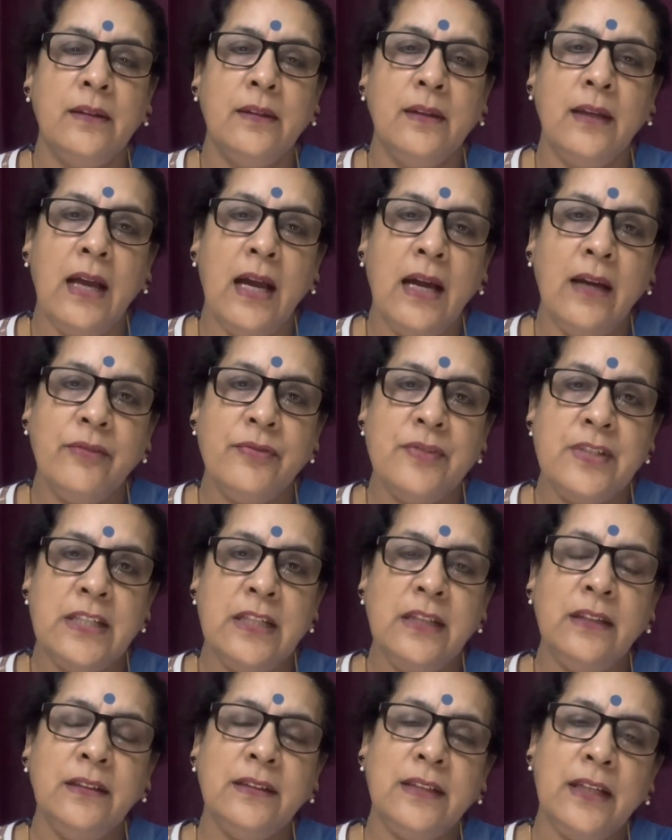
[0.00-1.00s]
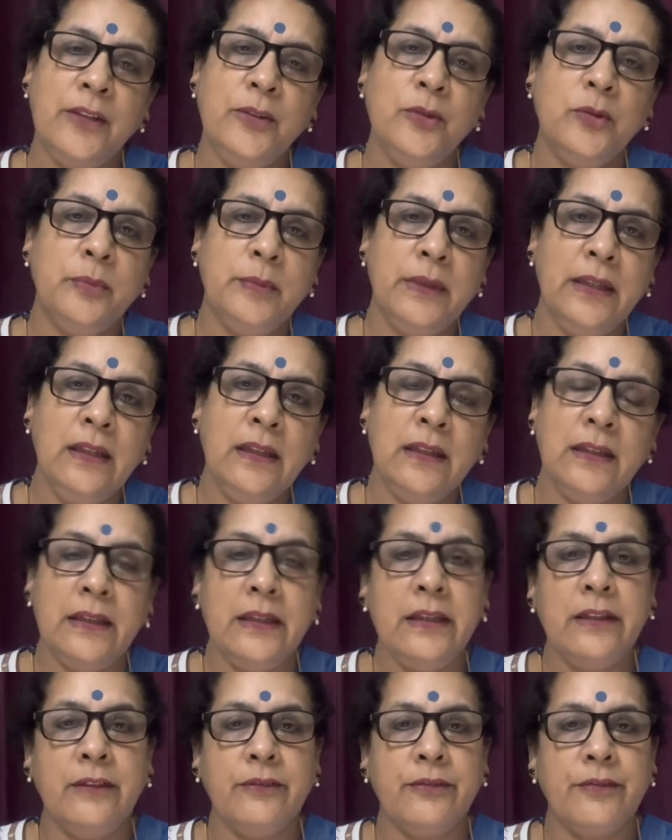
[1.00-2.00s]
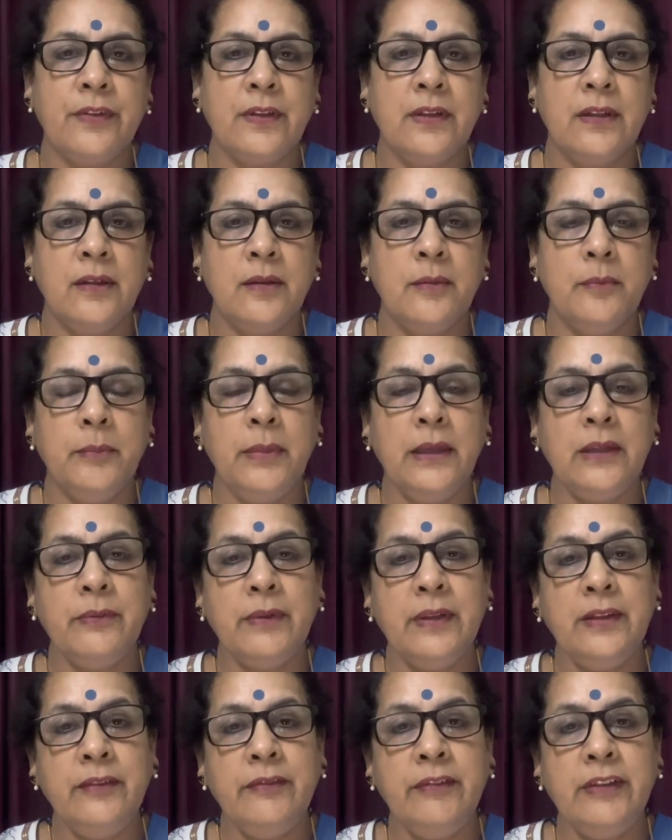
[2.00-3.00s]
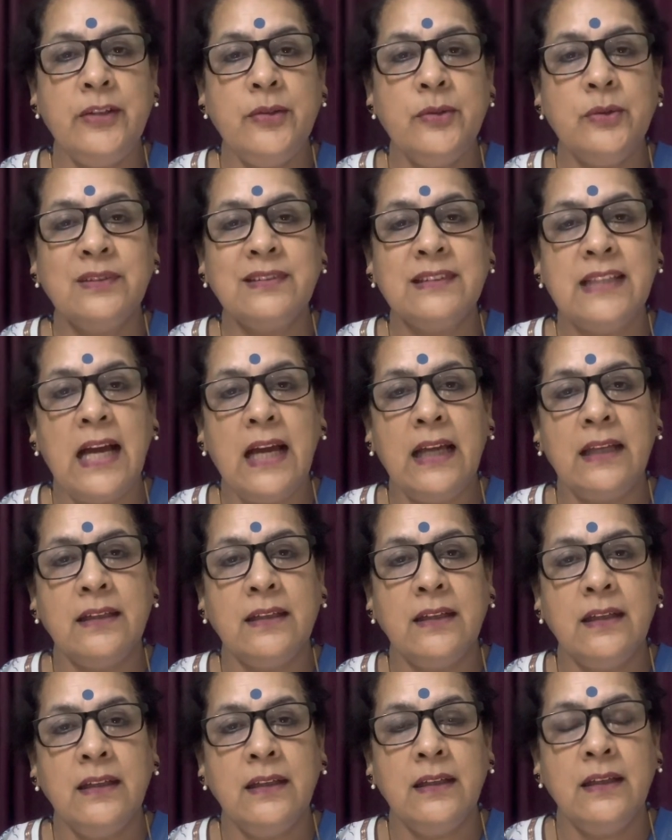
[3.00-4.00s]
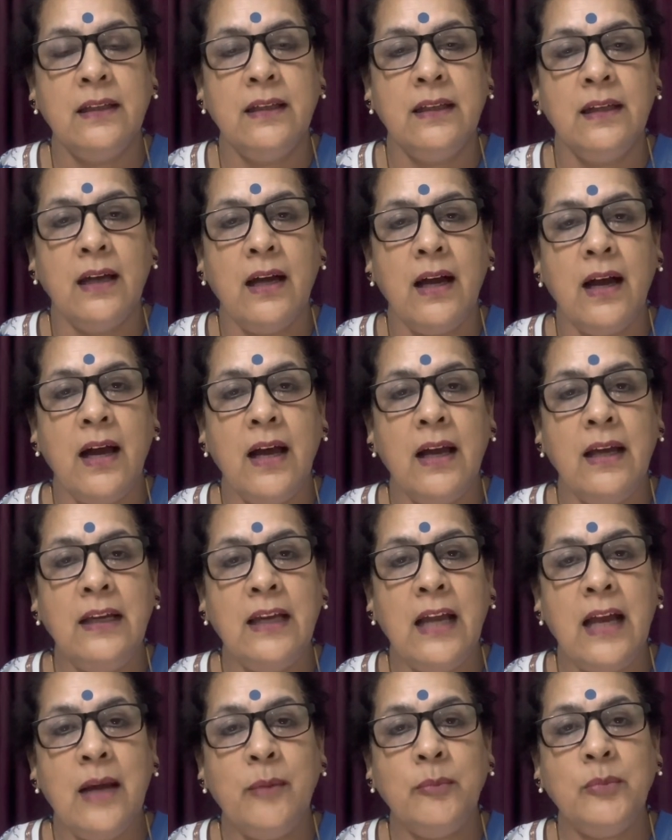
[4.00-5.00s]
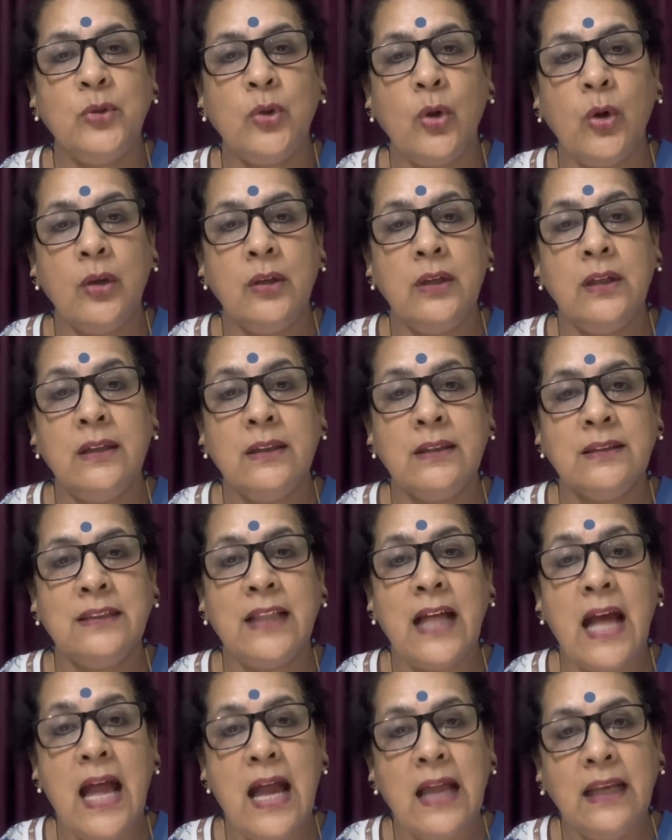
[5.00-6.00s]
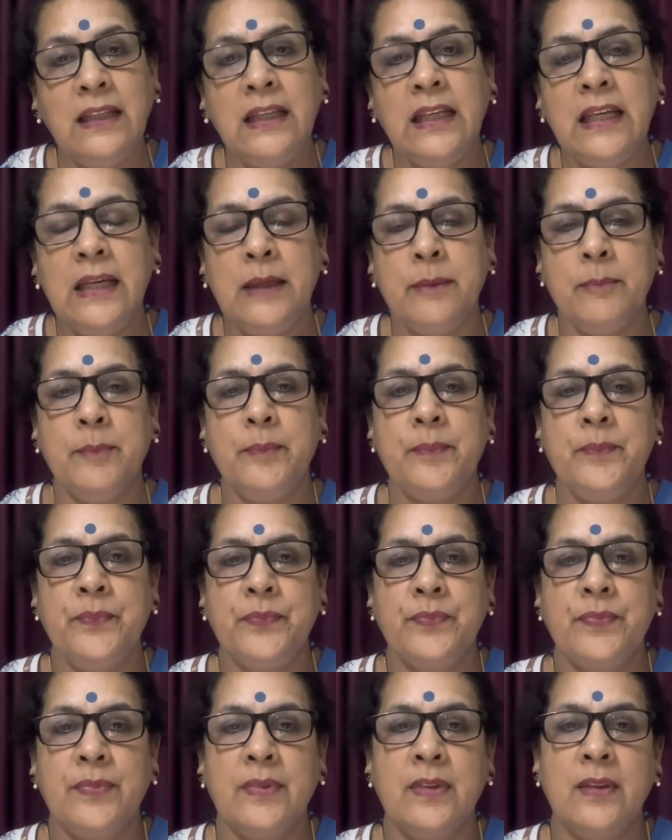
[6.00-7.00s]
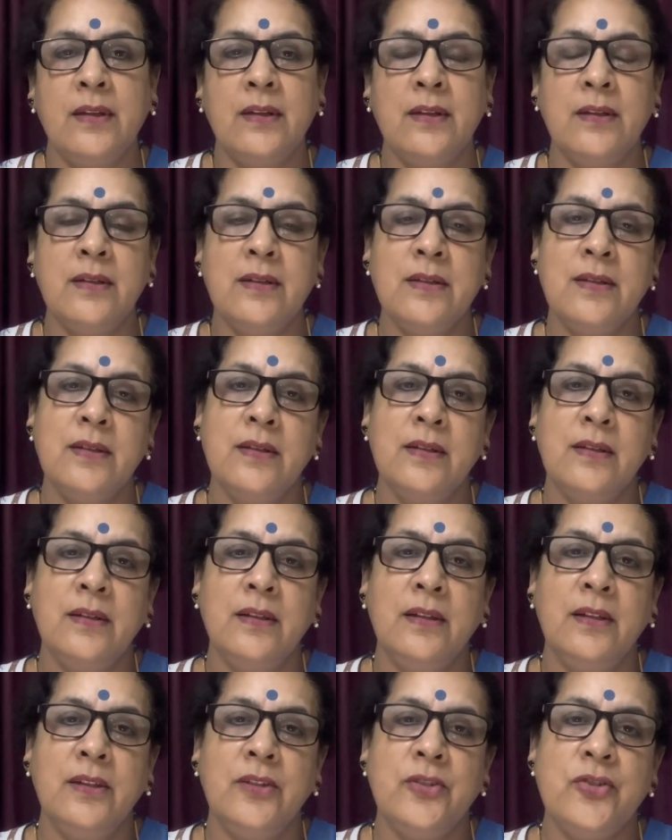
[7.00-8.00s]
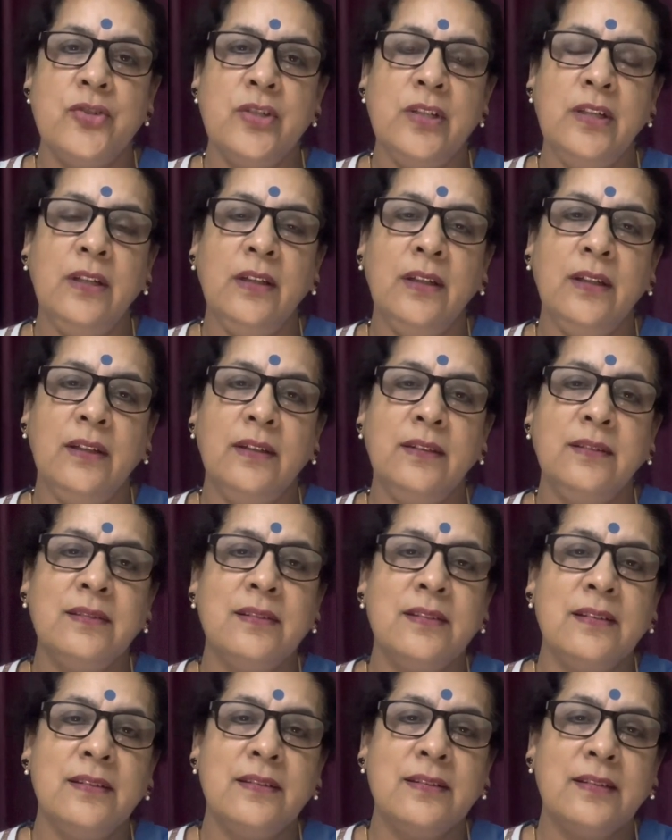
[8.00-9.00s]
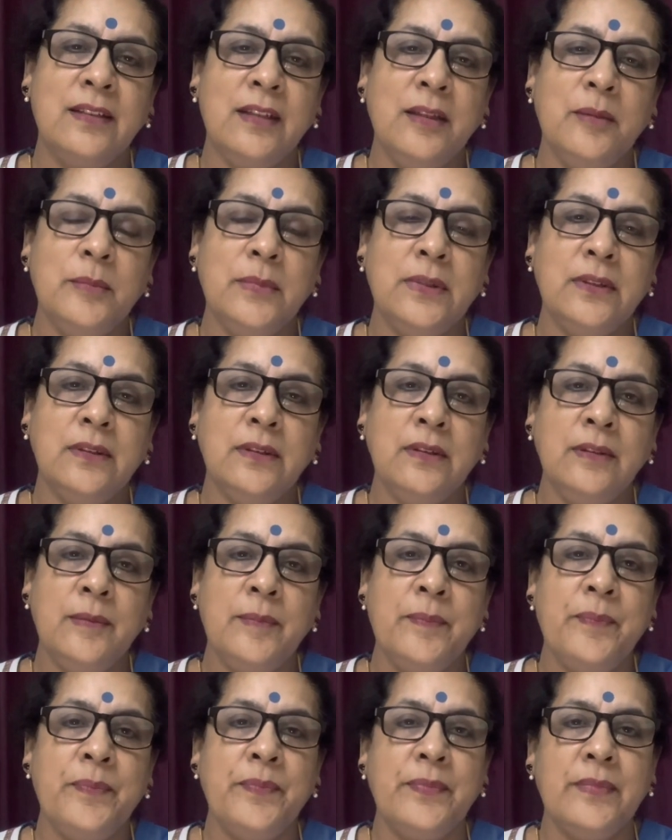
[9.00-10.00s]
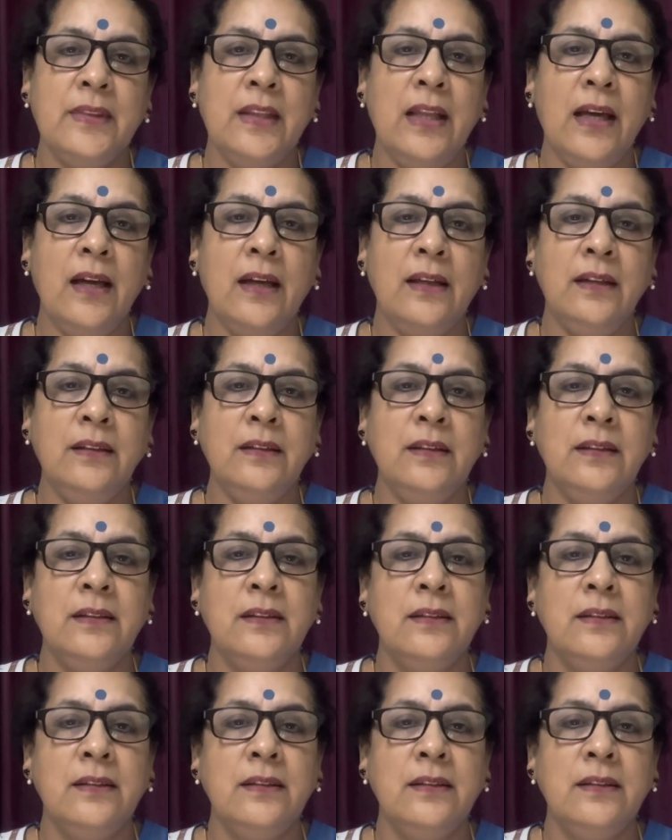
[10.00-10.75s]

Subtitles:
Have tea, then you may leave. But when we use than, I am taller than him. She is slimmer than